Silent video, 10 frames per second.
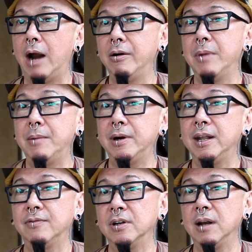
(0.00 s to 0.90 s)
I remembered
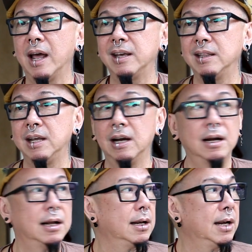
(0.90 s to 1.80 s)
even like in
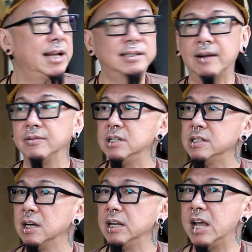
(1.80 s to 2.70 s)
the late
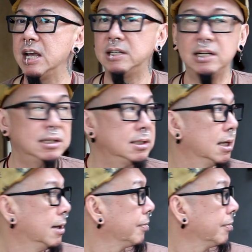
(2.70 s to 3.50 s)
70s, early 80s,